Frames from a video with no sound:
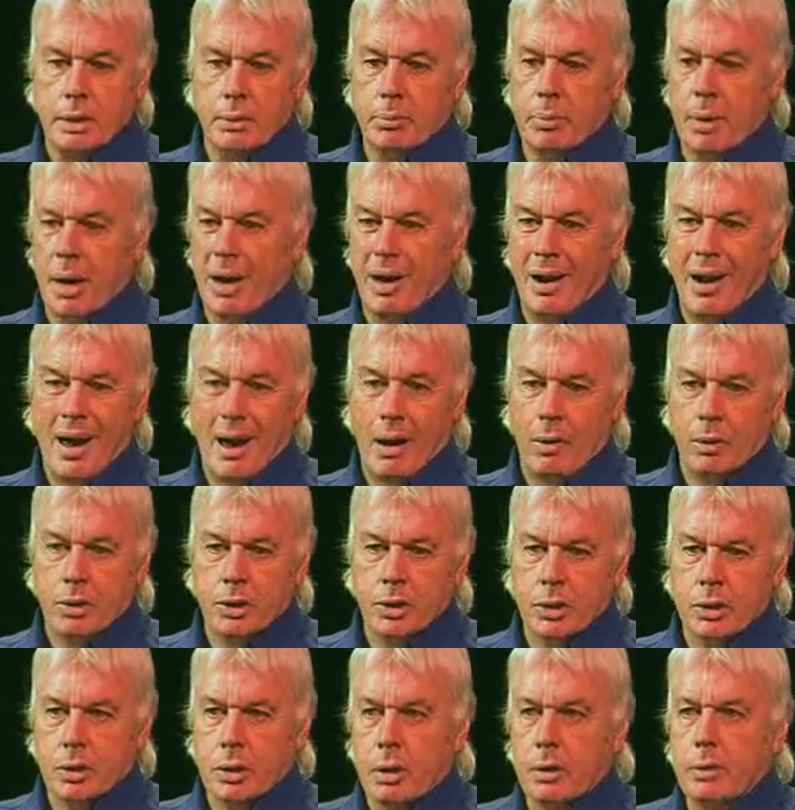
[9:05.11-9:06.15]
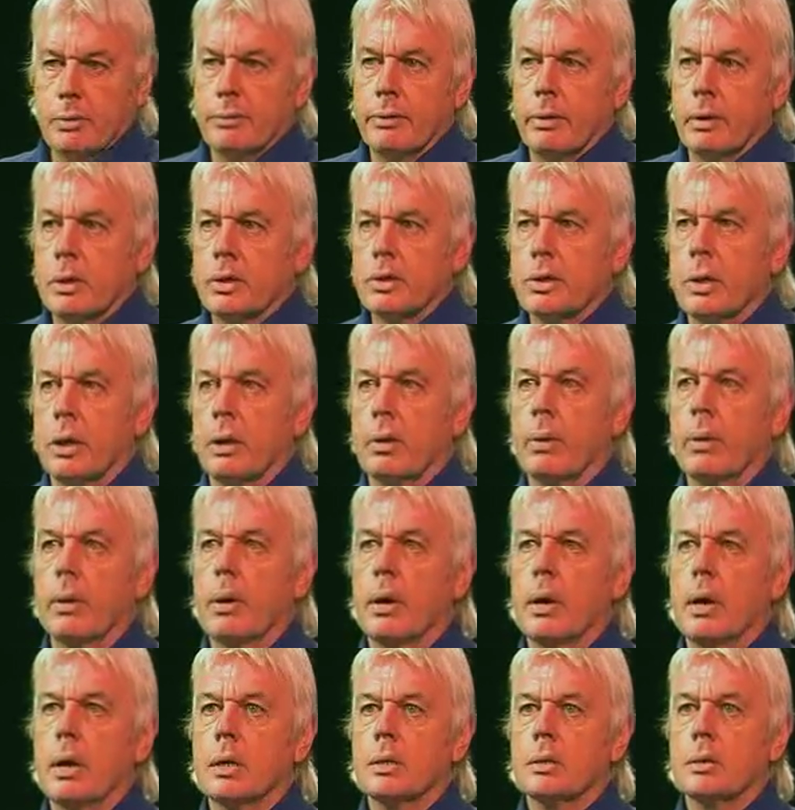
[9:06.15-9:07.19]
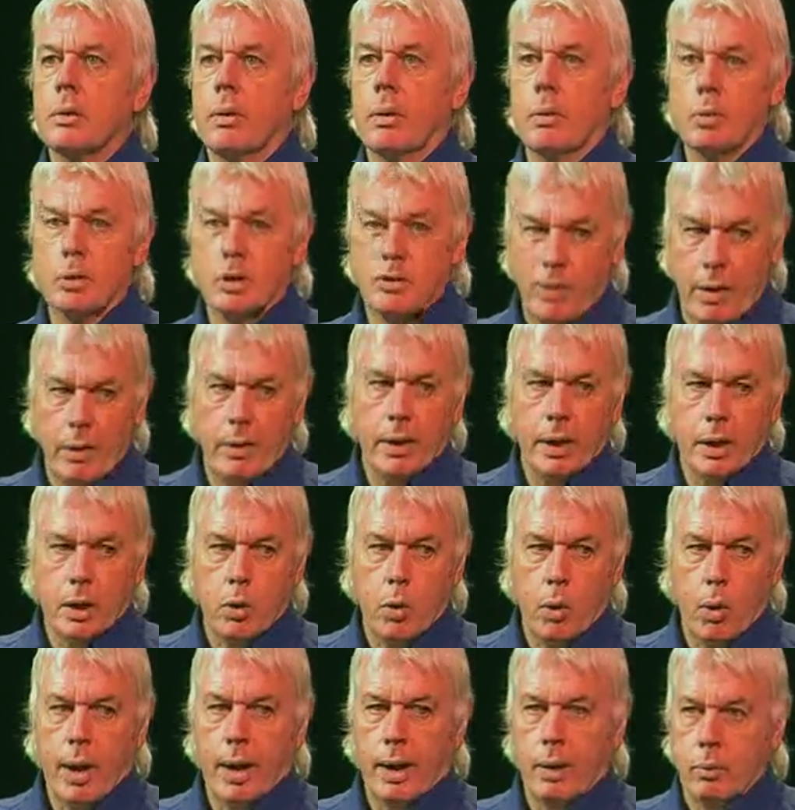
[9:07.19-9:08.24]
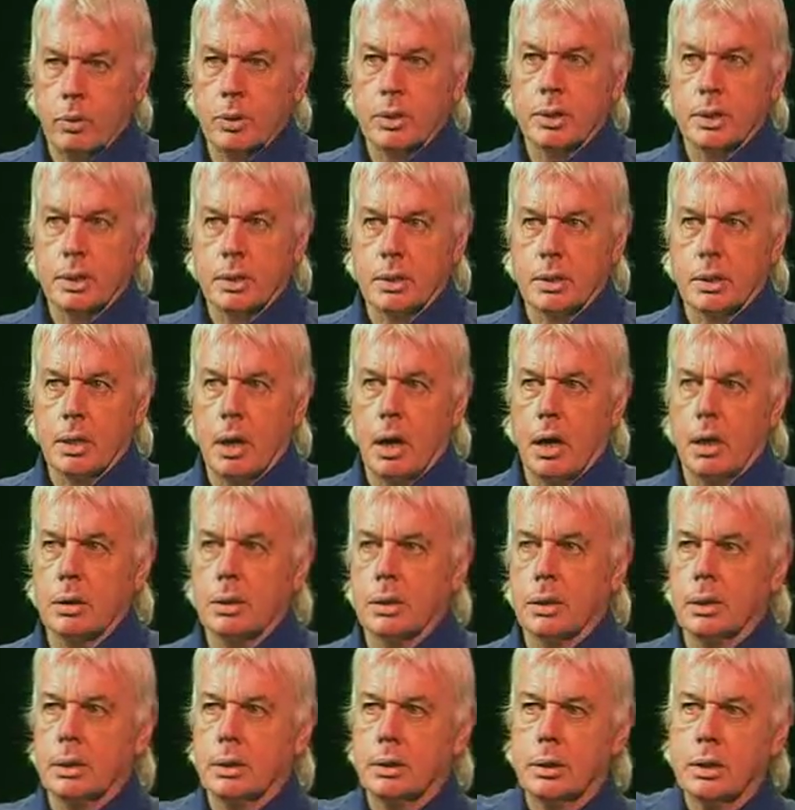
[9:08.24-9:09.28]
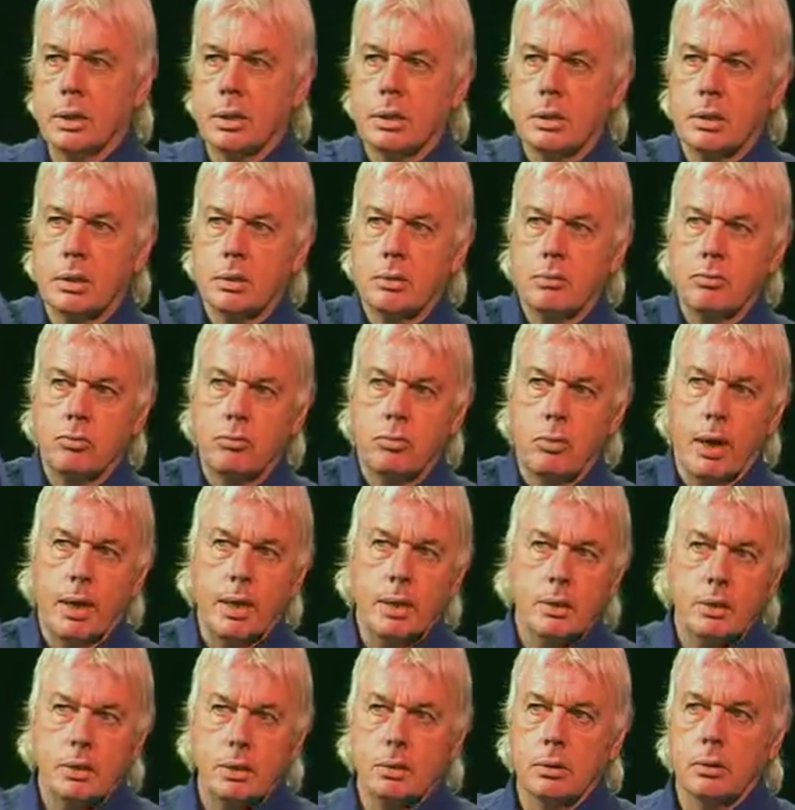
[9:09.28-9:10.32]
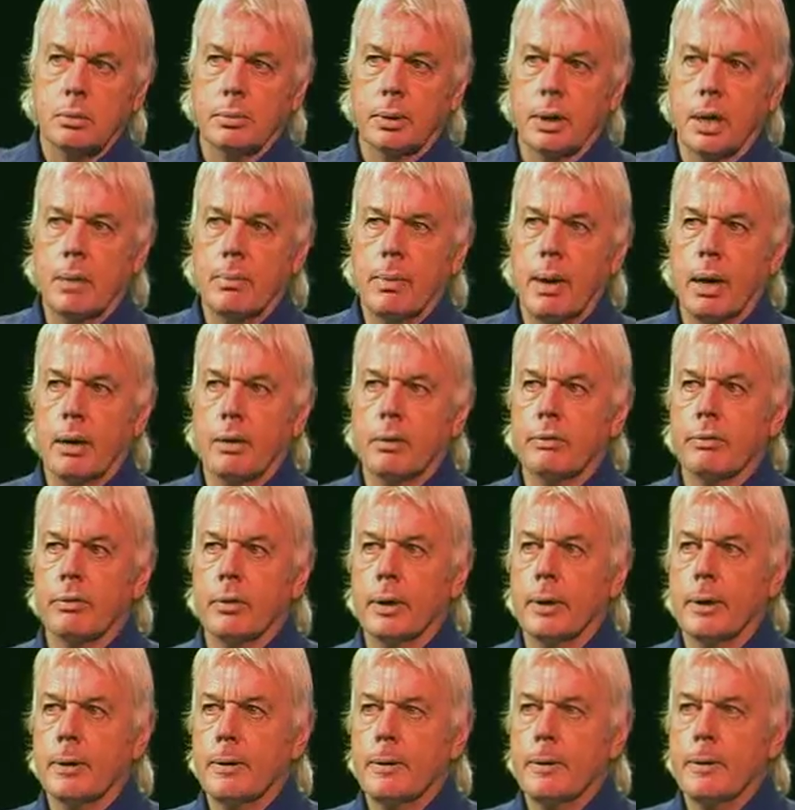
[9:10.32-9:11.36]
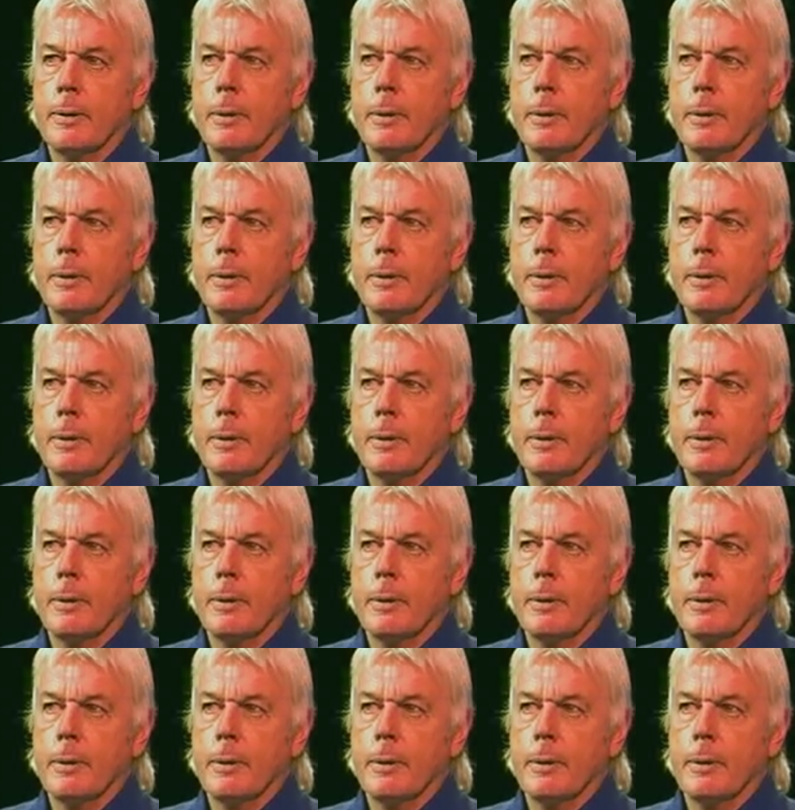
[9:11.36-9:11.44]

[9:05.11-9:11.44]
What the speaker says: about an hour, just over or so. So it was very quick once it started, and this rainstorm came out of the